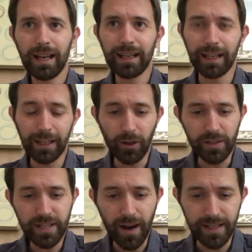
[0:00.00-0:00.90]
Clinging
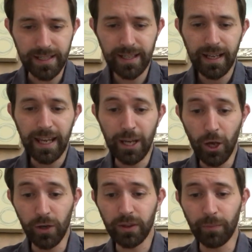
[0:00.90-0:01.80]
on tight, he
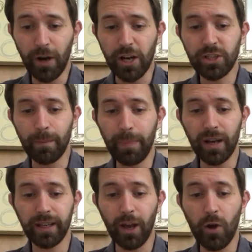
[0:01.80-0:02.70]
hooked the brush and
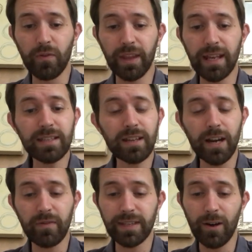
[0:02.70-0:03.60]
bucket over the
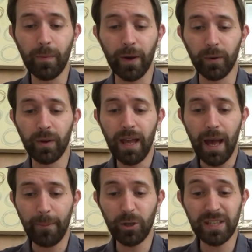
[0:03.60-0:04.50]
inside of his elbow
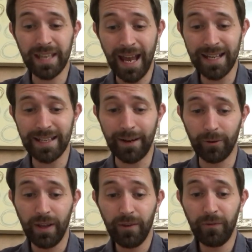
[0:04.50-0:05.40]
and put his hand
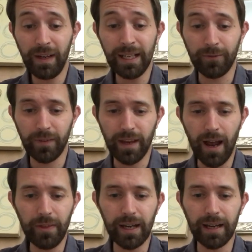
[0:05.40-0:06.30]
out, feeling for the
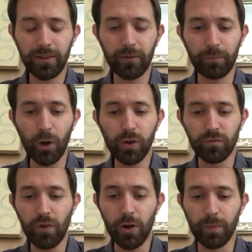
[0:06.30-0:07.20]
other length of
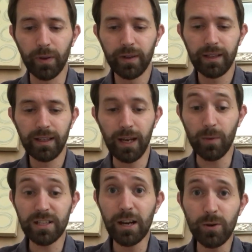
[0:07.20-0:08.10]
broken rope. It
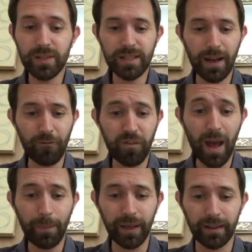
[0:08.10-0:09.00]
was loose and
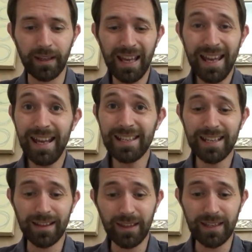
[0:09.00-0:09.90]
flapping,
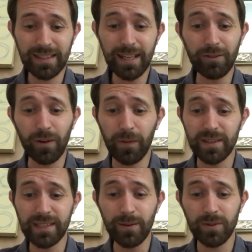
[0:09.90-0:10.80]
hitting the interior of the
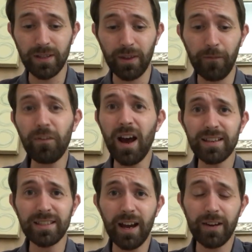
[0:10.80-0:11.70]
silks on the far
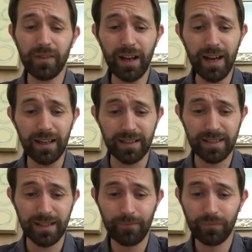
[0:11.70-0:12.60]
side of an
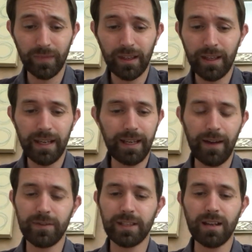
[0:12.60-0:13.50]
eyelet. He'd
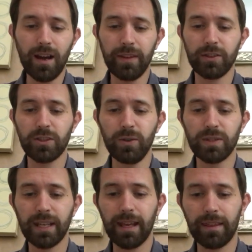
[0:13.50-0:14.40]
have to tie the two
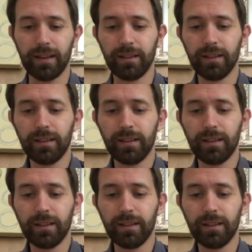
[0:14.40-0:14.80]
together